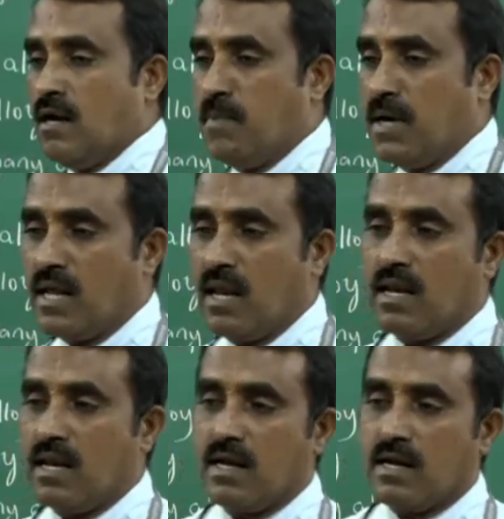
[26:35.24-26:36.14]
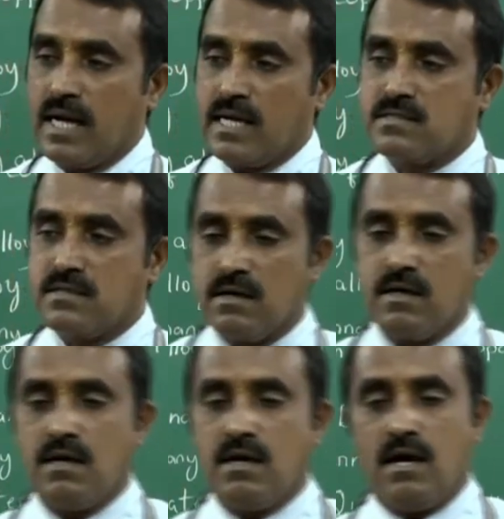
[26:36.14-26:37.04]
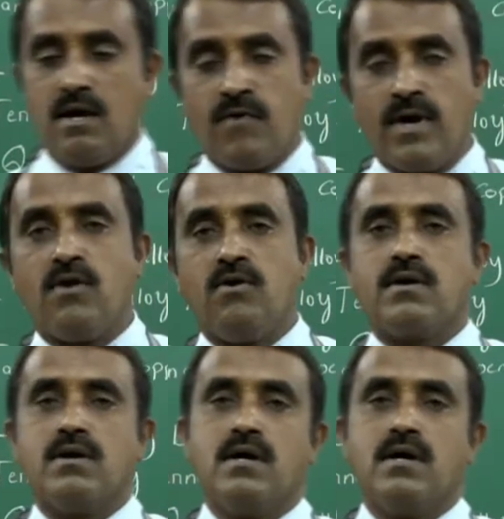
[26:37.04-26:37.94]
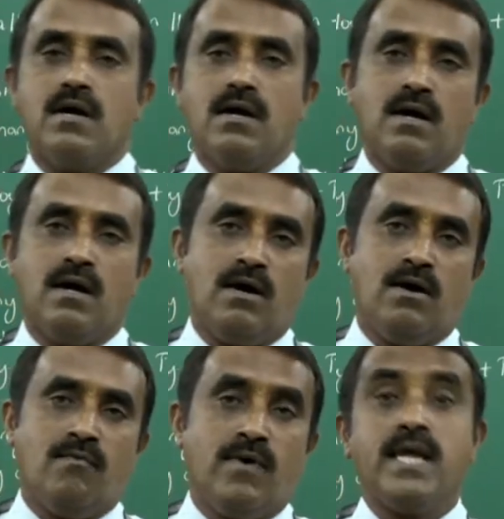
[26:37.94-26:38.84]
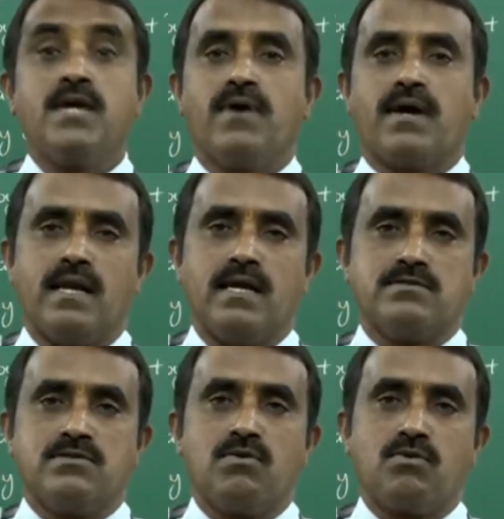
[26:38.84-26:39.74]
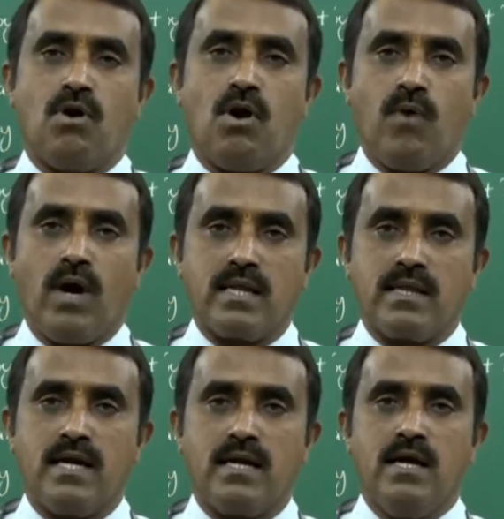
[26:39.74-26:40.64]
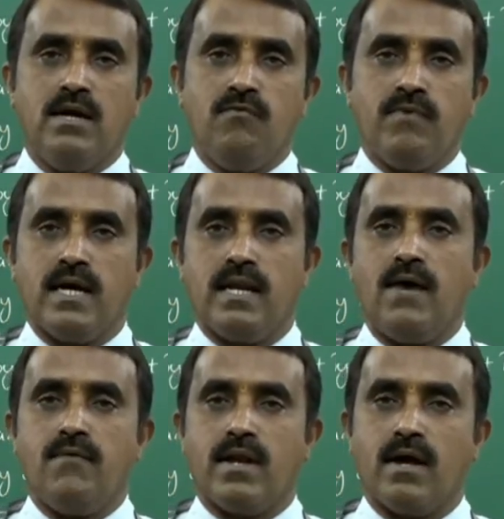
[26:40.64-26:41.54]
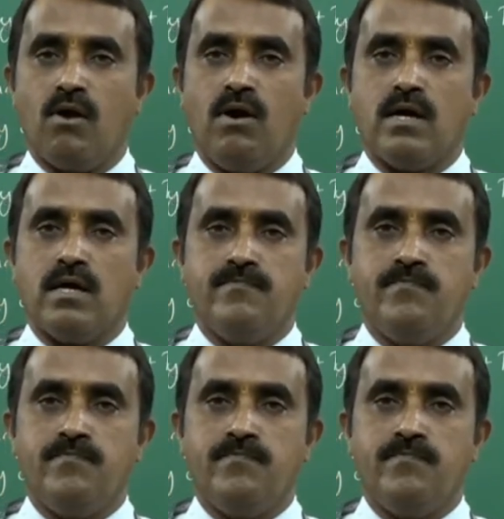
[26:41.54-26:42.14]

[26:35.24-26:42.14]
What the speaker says: metal gets wear out very quickly. So to avoid that, we can have an alloy.